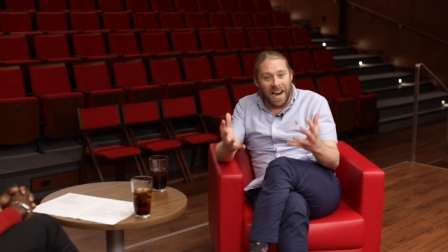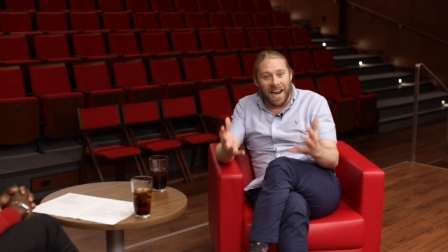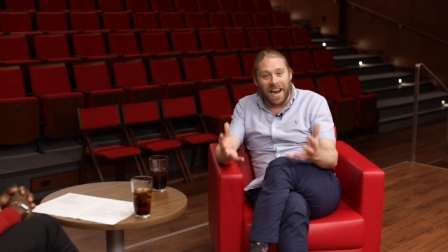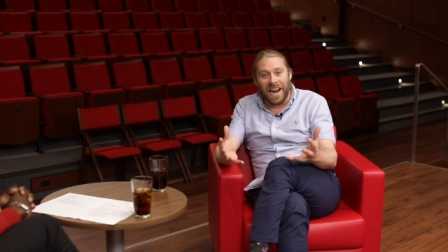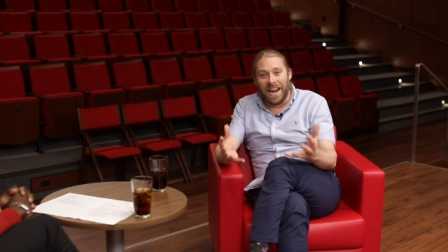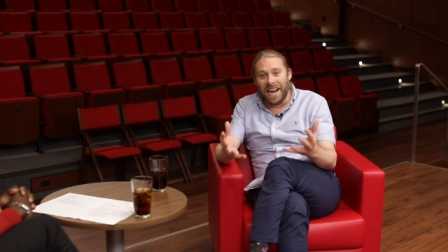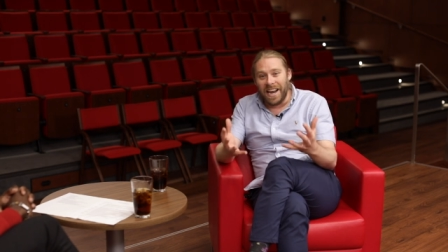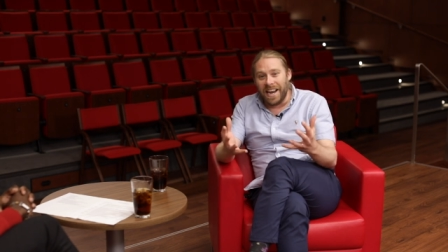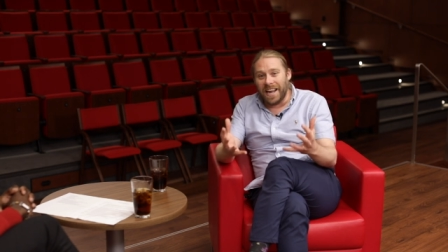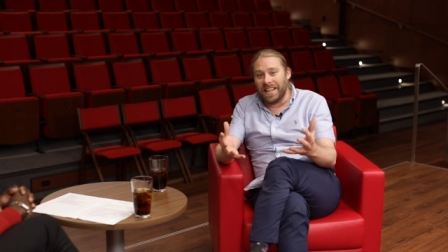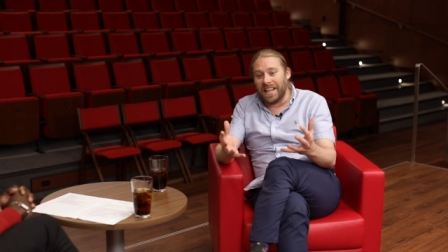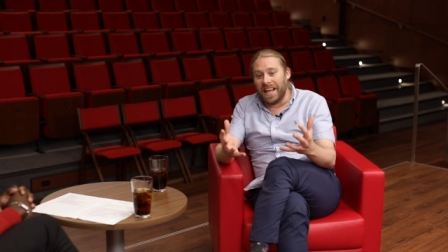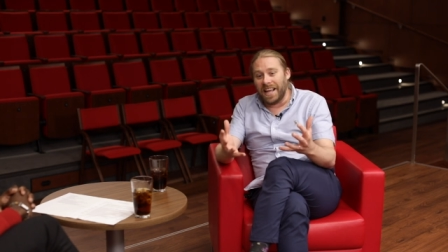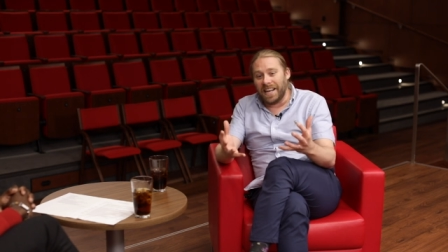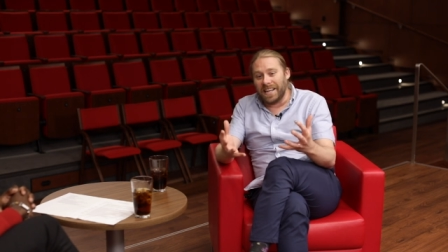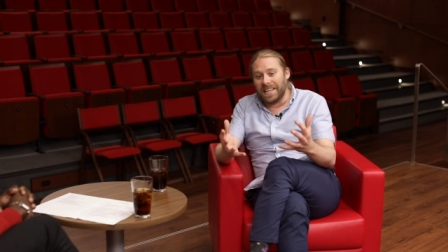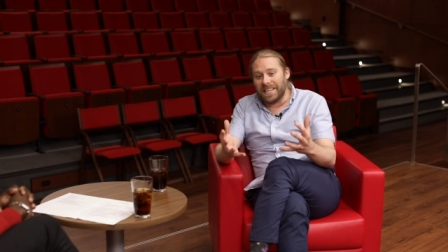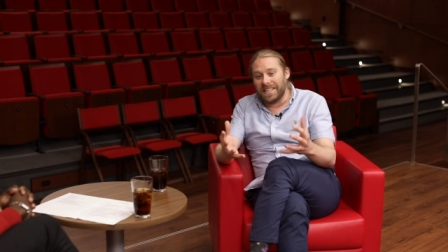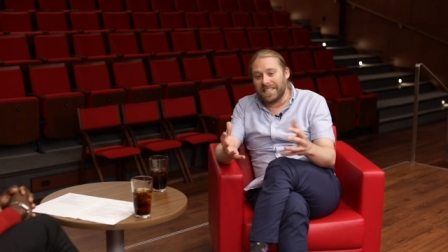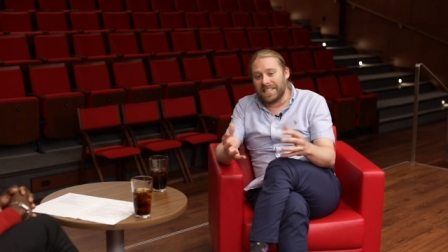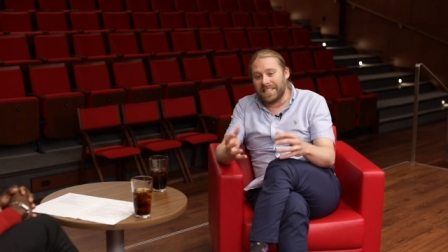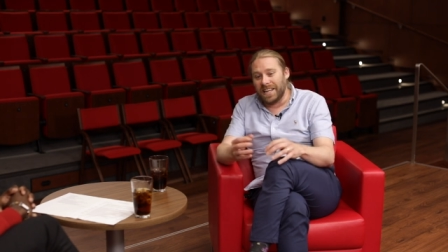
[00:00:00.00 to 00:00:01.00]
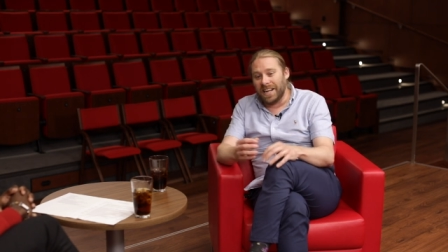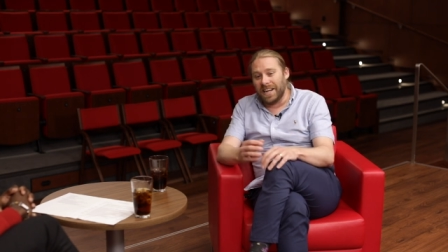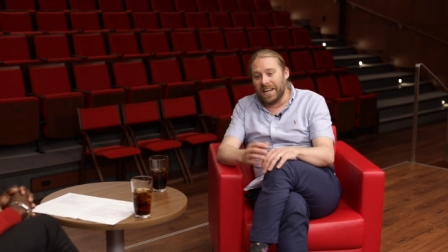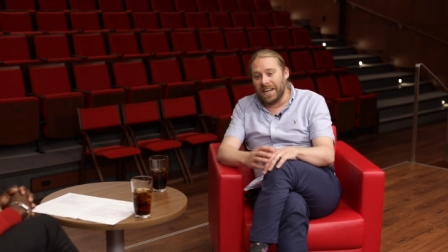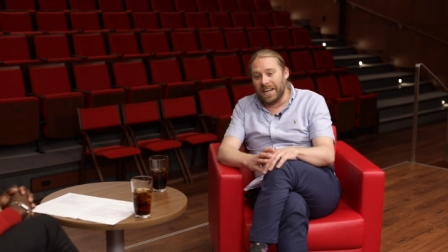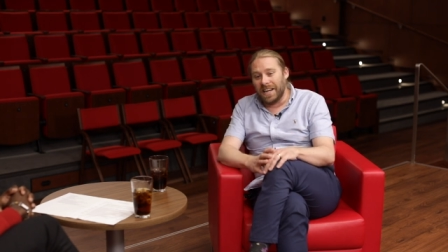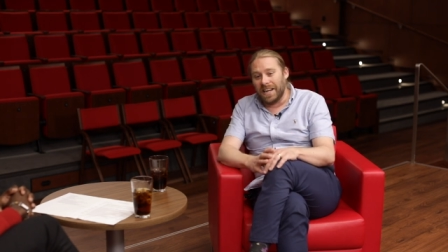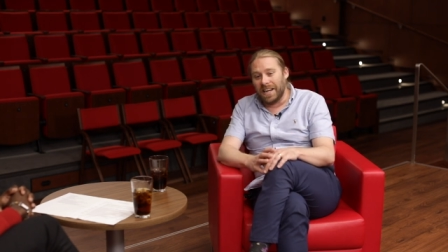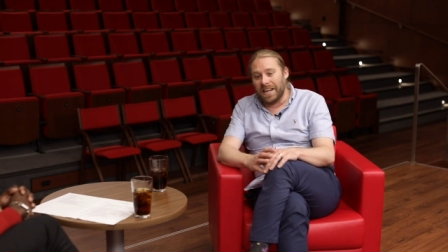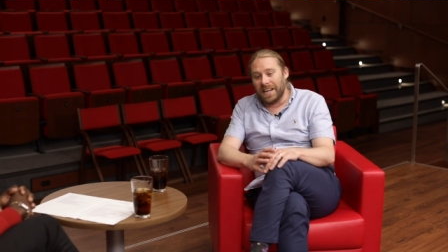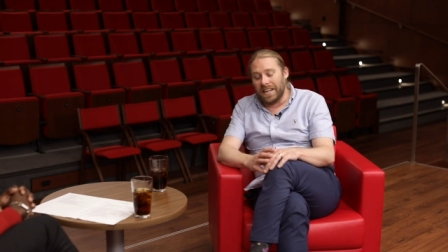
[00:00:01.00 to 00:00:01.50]
I mm-hmm. that
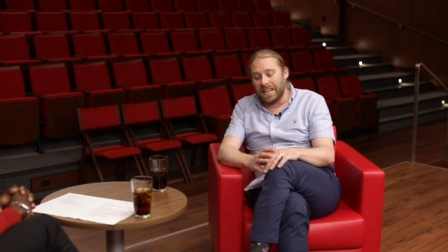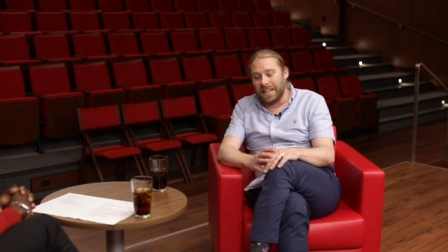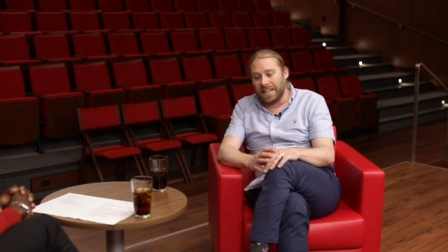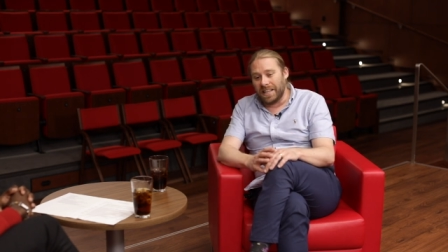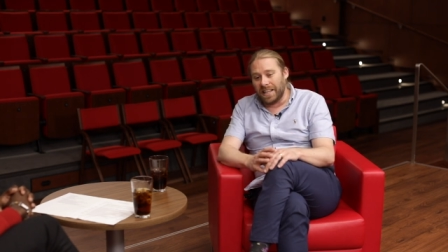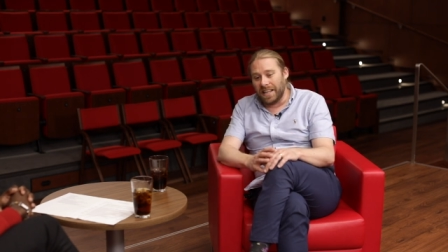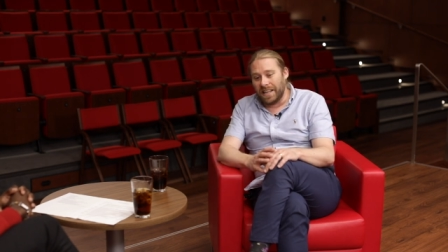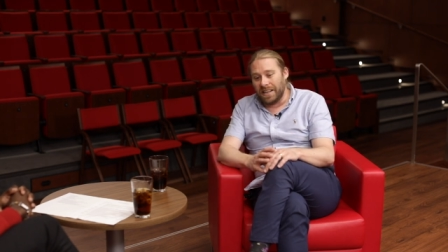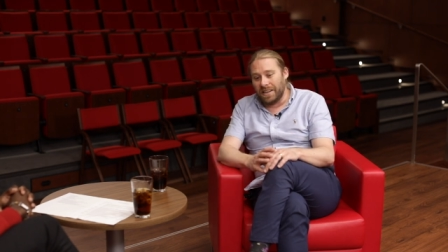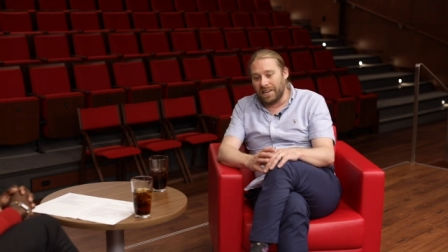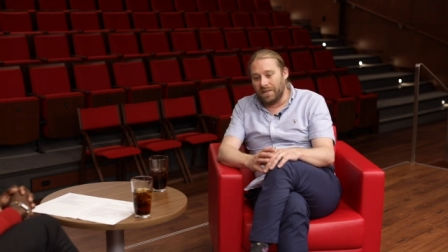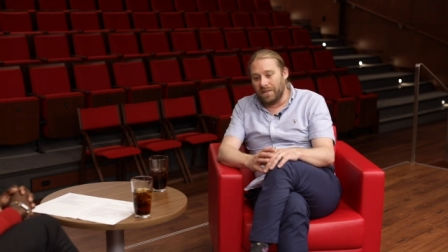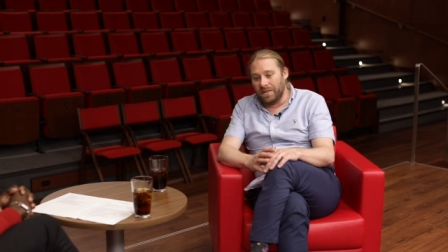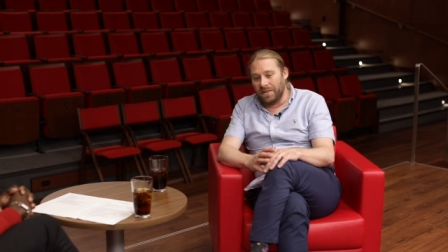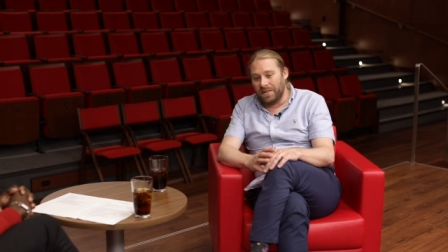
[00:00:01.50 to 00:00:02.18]
uh, that